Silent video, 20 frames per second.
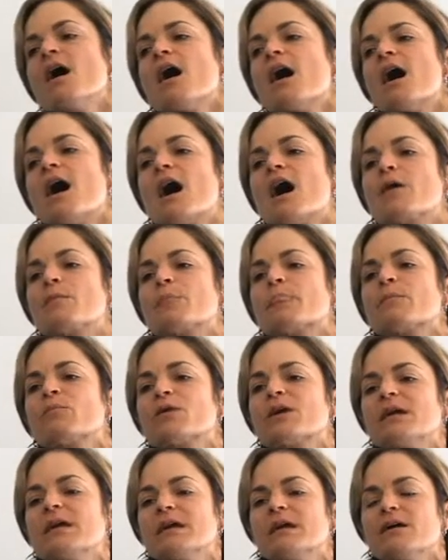Um,
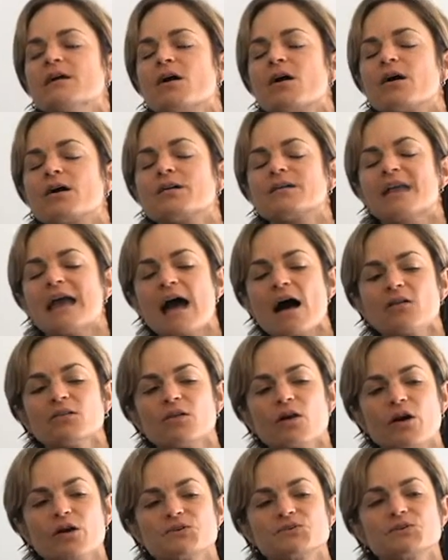we are now
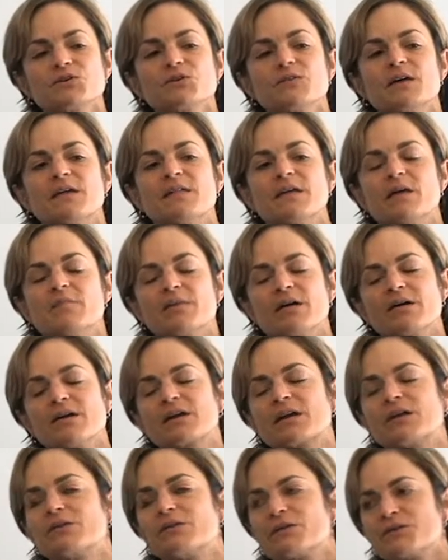larger than the
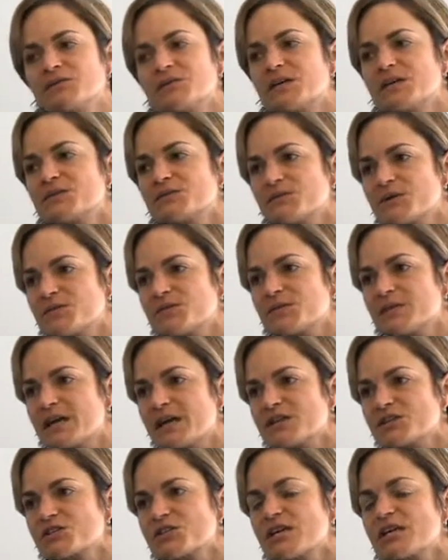American Nursing
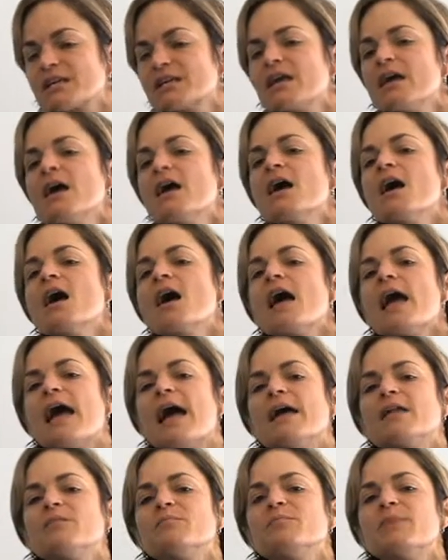Association.
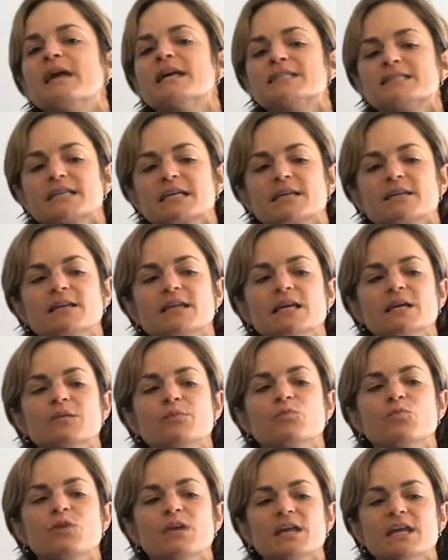And basically,
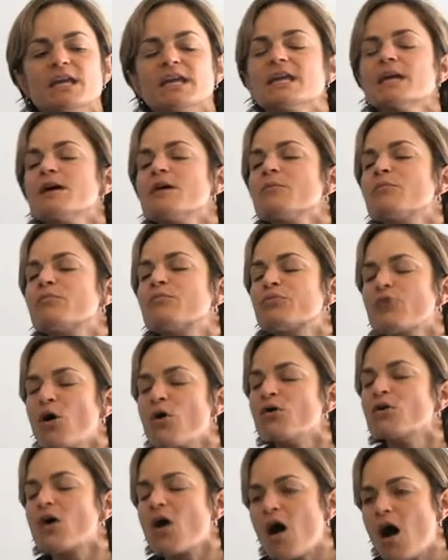we
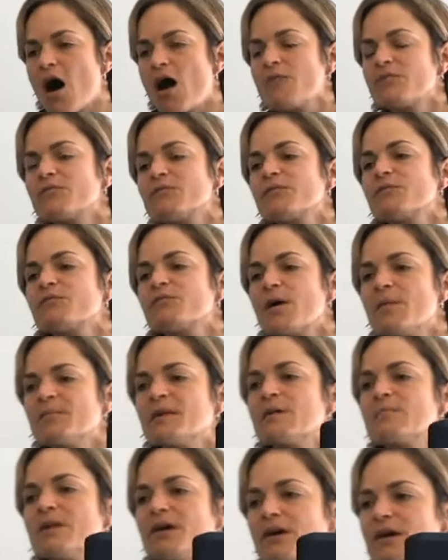broke off from the
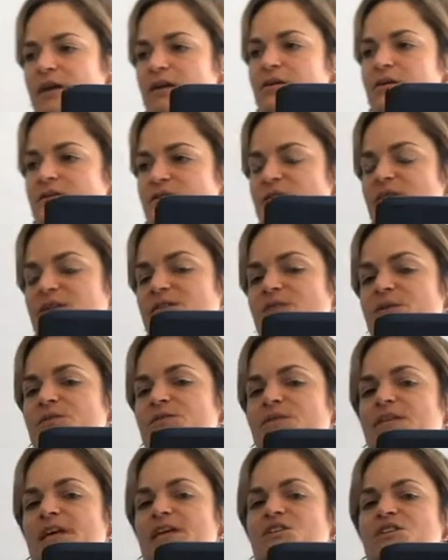American Nursing
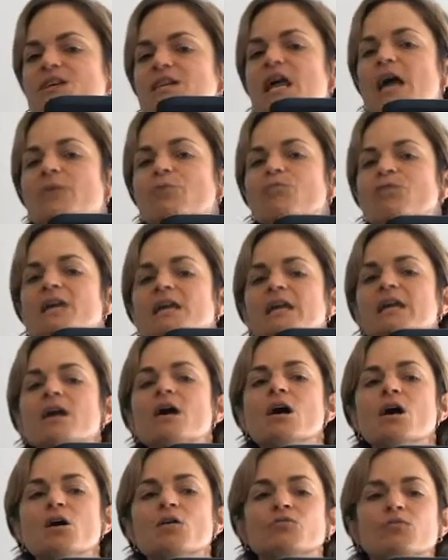Association and we
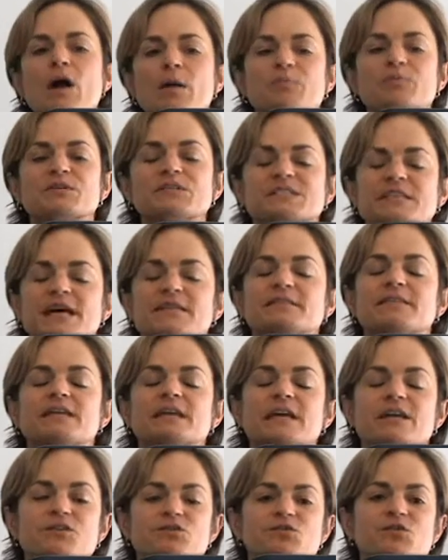represent
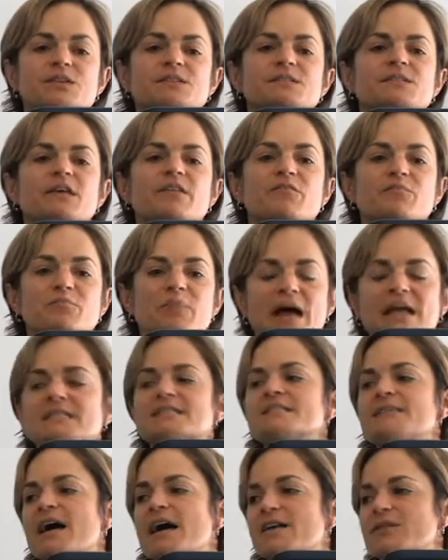the interest of
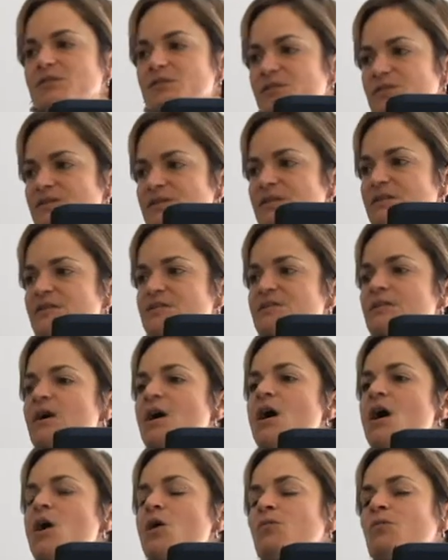bedside nurses,
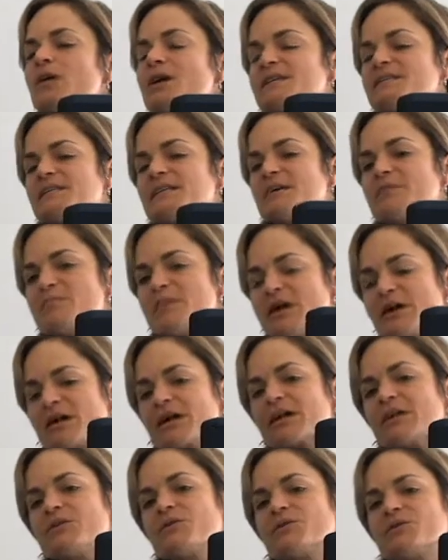whereas the
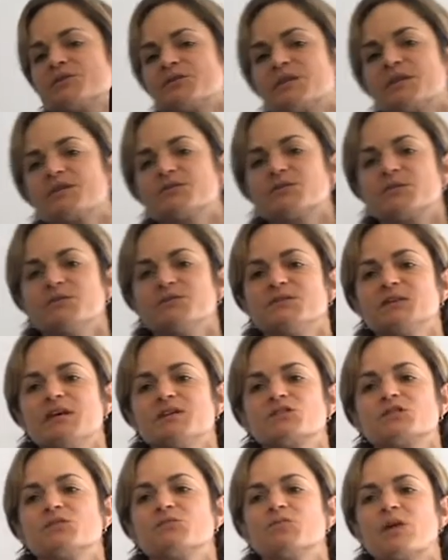American Nursing
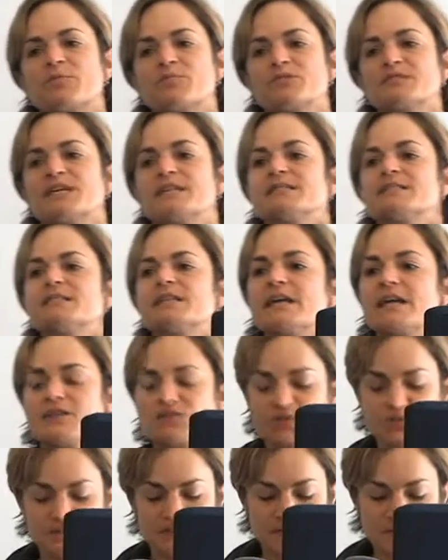Association represents the
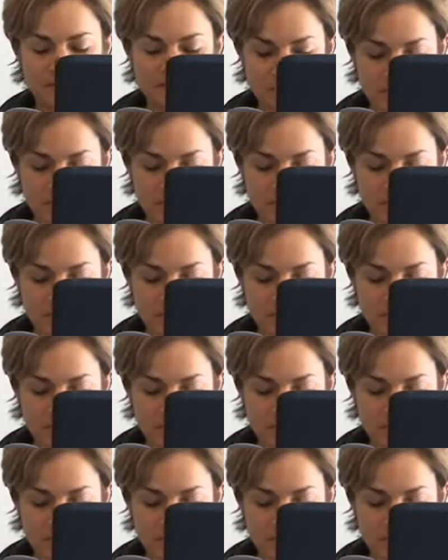interest of